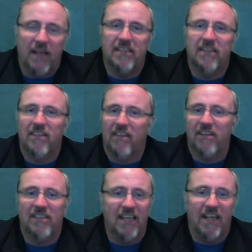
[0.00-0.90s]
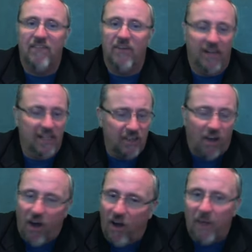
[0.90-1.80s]
as our Savior. It's
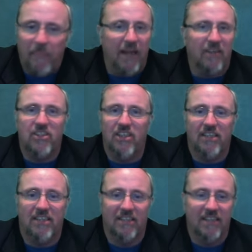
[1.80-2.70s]
all about Jesus.